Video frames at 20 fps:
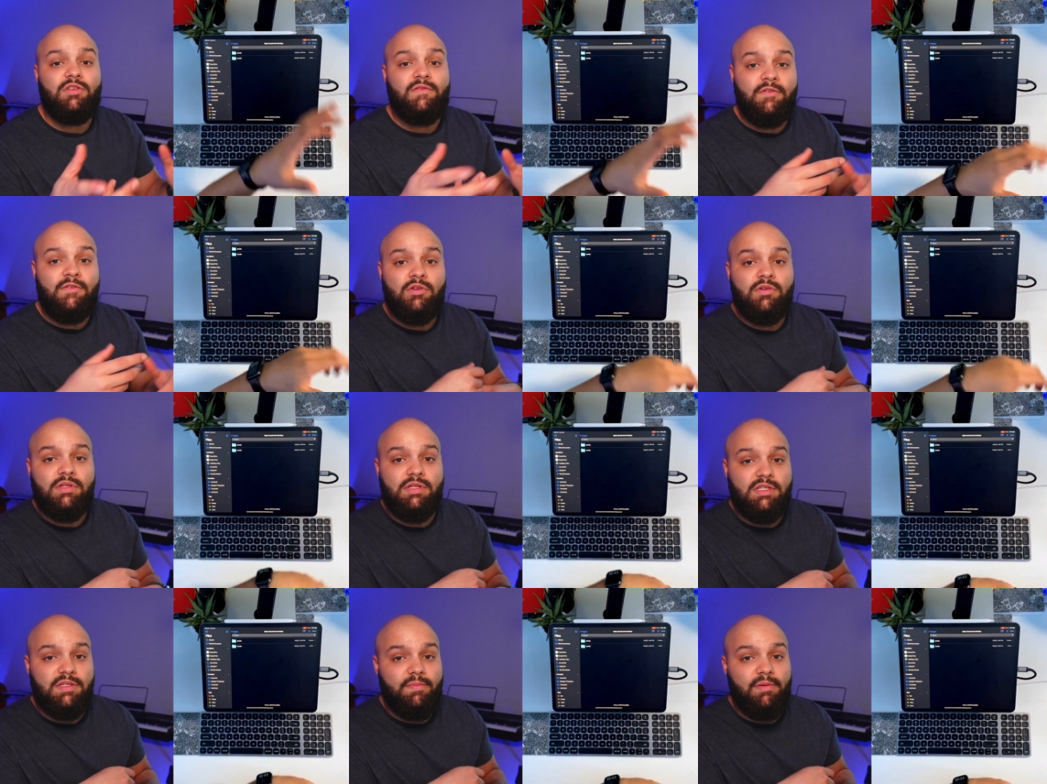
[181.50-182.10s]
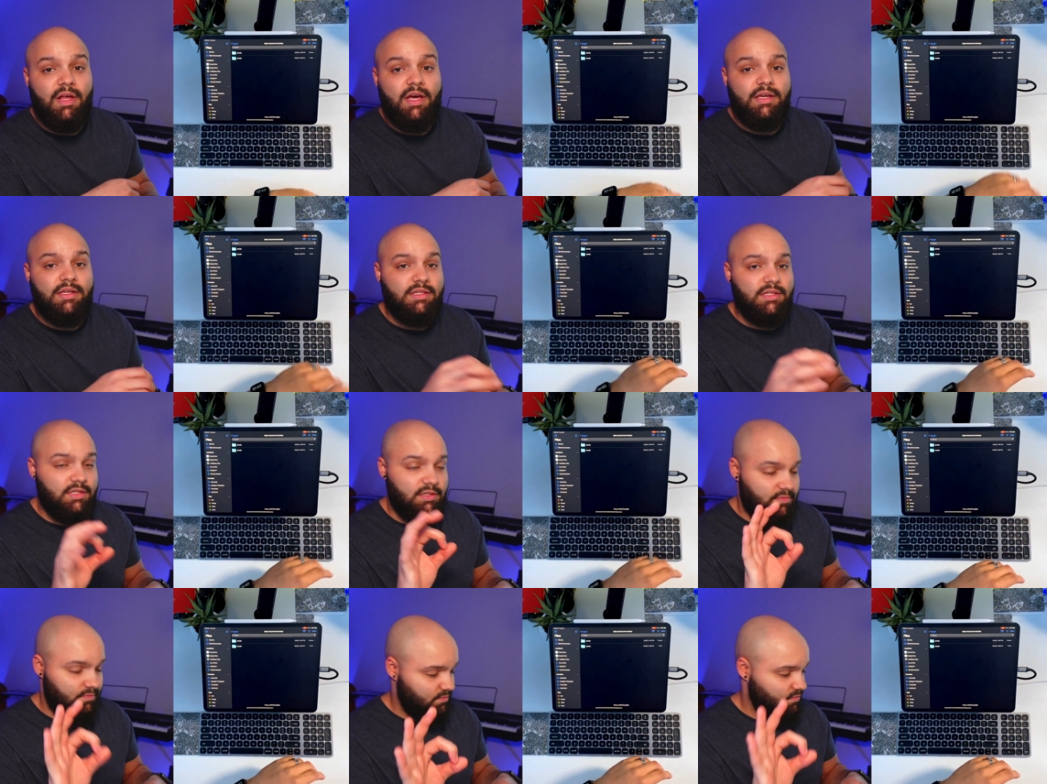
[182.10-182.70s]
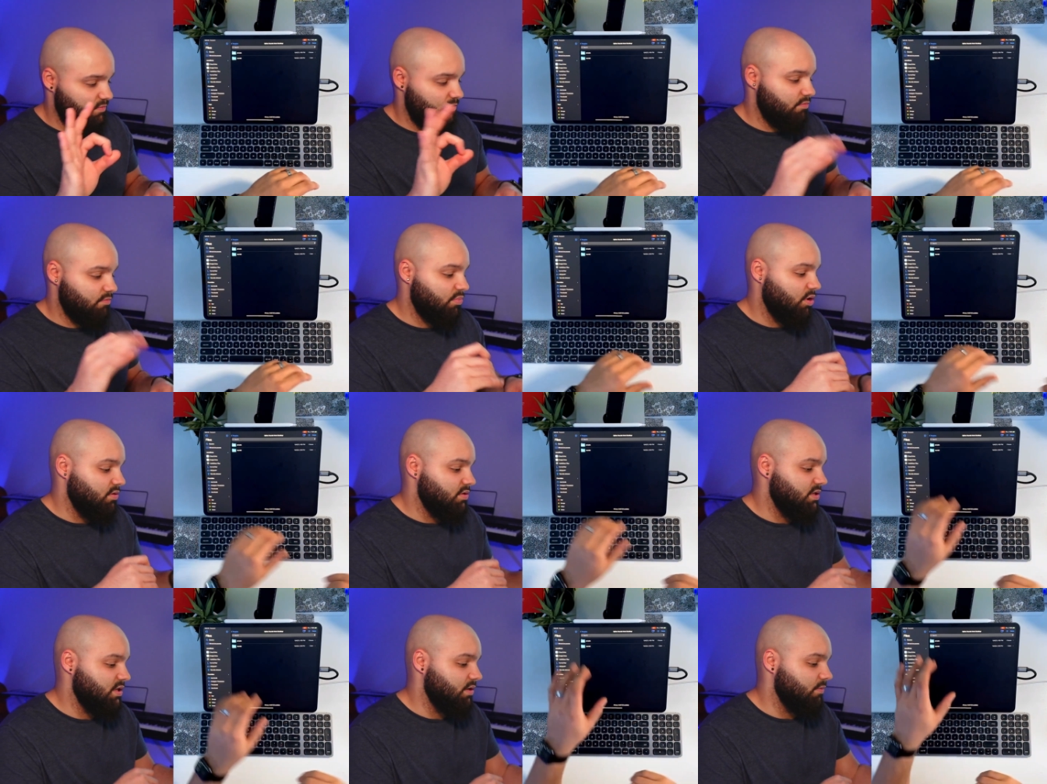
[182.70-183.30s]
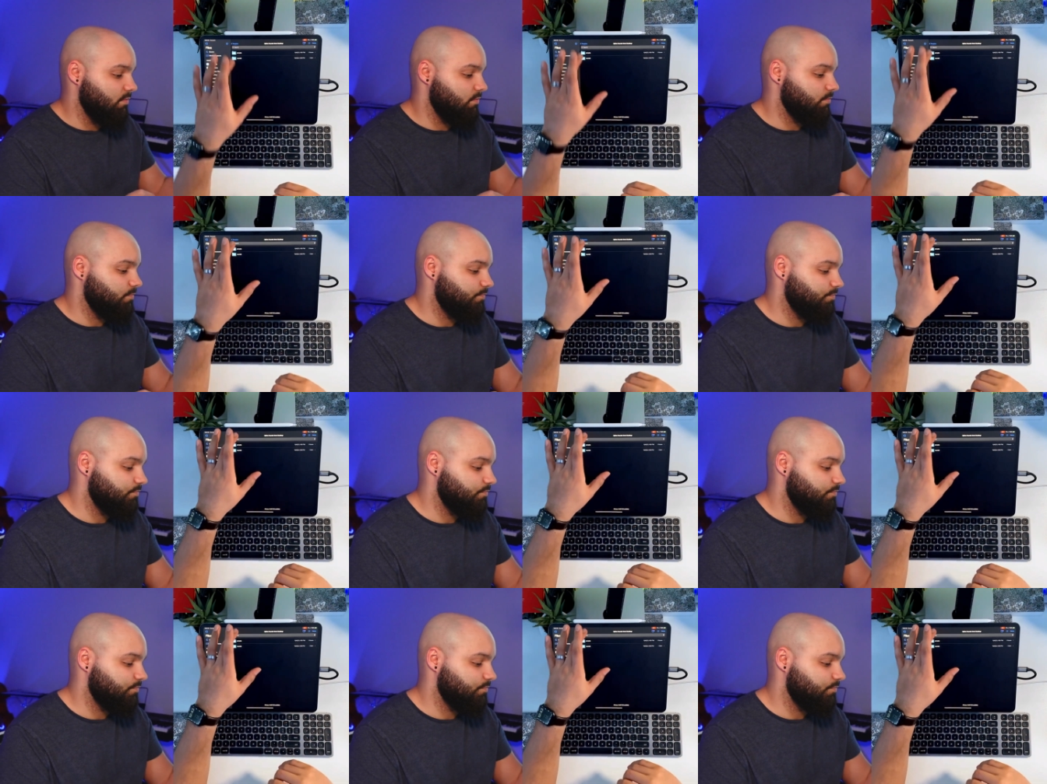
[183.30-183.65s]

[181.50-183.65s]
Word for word: of you using Splice, pro tip.